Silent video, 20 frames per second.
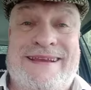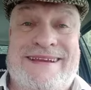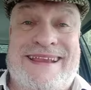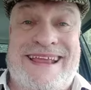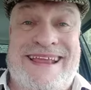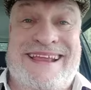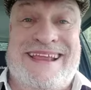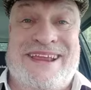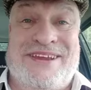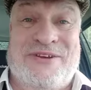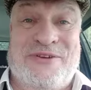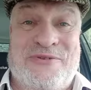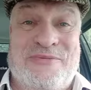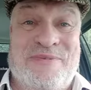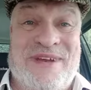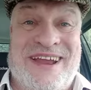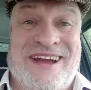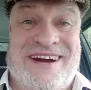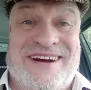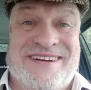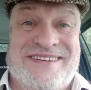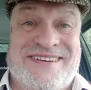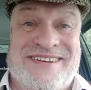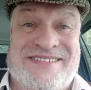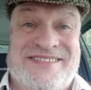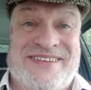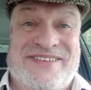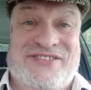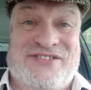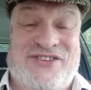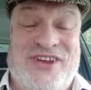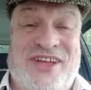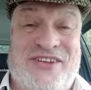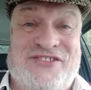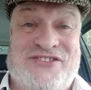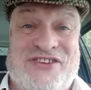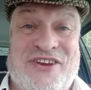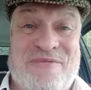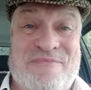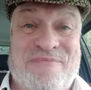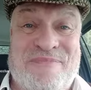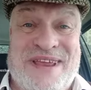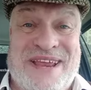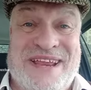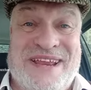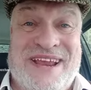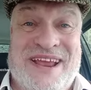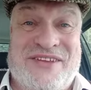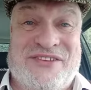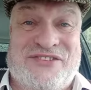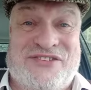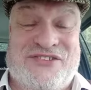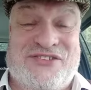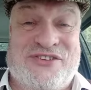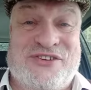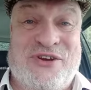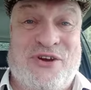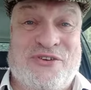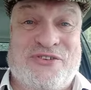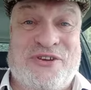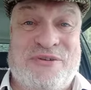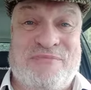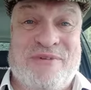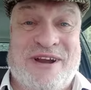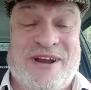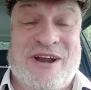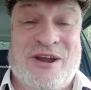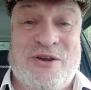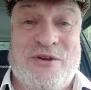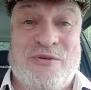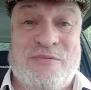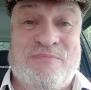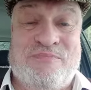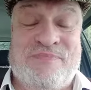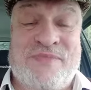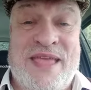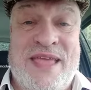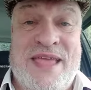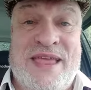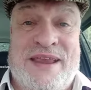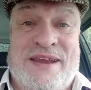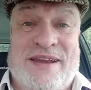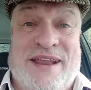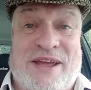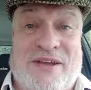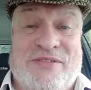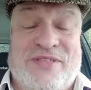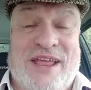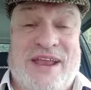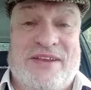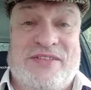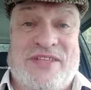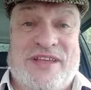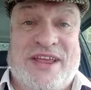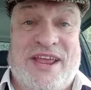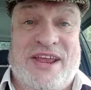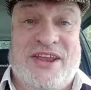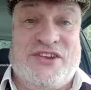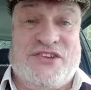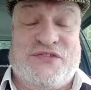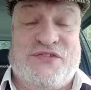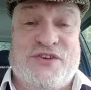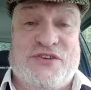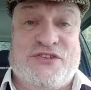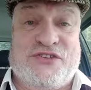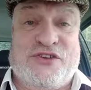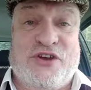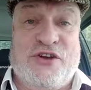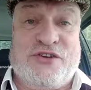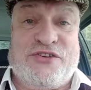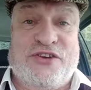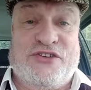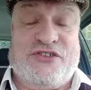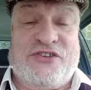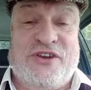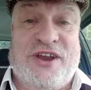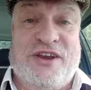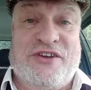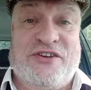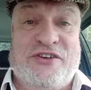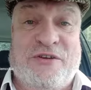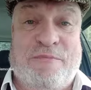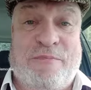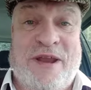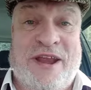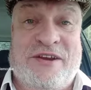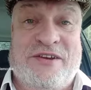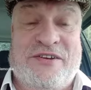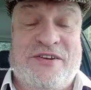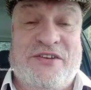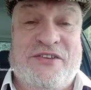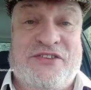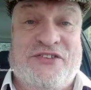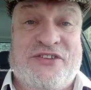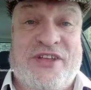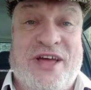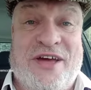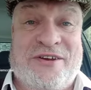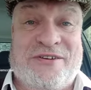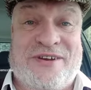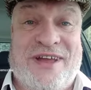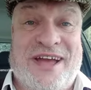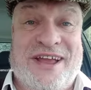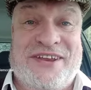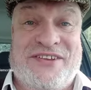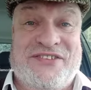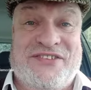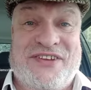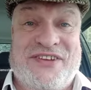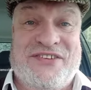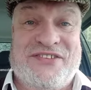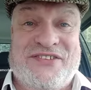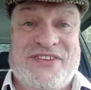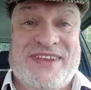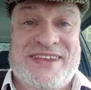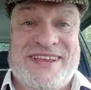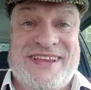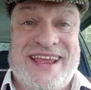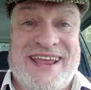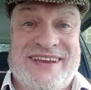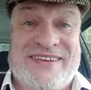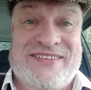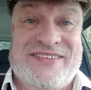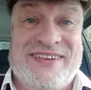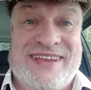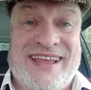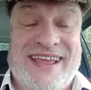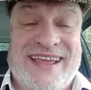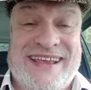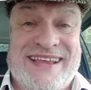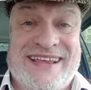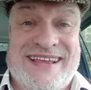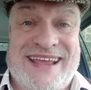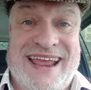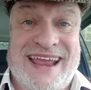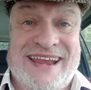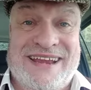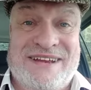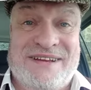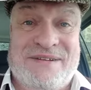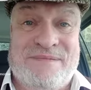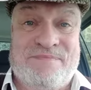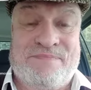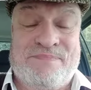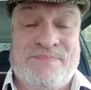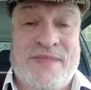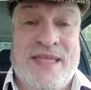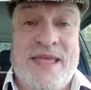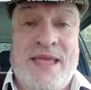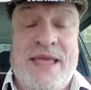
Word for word: Dinky do, me hearties, it's just me, Scotty McClue. Now then, the case for Scottish independence arises yet again.